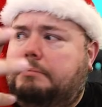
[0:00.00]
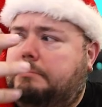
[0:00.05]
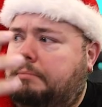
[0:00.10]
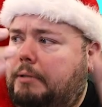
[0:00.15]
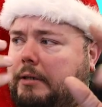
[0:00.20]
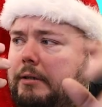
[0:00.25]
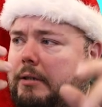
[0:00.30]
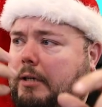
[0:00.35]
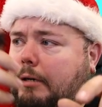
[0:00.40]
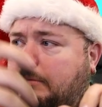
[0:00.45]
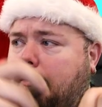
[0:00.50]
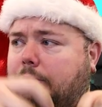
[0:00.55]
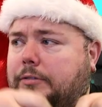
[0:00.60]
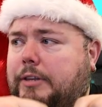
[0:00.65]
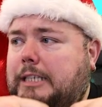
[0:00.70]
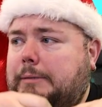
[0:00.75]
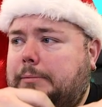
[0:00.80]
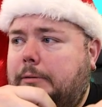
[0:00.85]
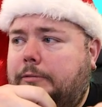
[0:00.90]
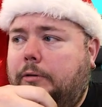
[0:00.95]
a couple of
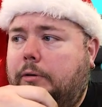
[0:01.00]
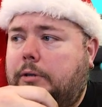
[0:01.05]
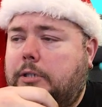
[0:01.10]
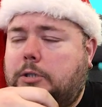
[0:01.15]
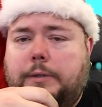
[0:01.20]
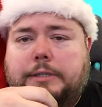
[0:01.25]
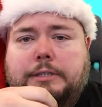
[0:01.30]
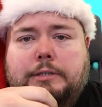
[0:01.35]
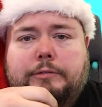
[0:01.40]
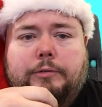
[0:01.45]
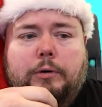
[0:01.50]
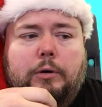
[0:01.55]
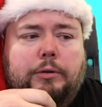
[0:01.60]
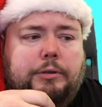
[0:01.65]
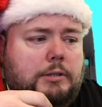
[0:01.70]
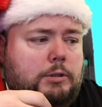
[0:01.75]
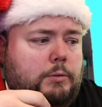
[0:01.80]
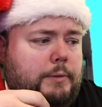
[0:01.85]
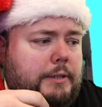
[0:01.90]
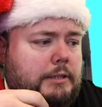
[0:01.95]
days before the 24th or
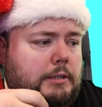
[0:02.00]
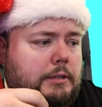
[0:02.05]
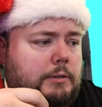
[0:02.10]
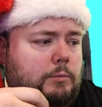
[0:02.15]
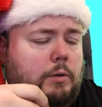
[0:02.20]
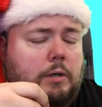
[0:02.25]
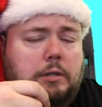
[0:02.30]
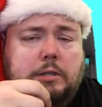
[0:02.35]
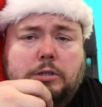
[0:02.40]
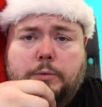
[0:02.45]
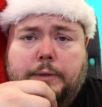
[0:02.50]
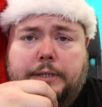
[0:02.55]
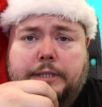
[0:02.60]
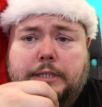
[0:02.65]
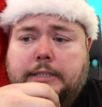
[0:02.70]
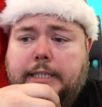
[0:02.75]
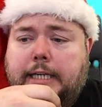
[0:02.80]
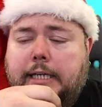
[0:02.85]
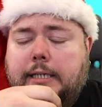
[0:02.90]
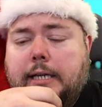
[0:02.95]
21 or
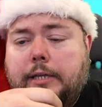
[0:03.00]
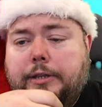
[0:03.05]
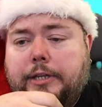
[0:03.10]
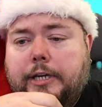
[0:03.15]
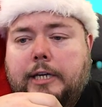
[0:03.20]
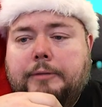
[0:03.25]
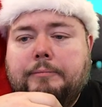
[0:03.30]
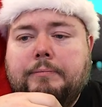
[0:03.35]
22nd, I think.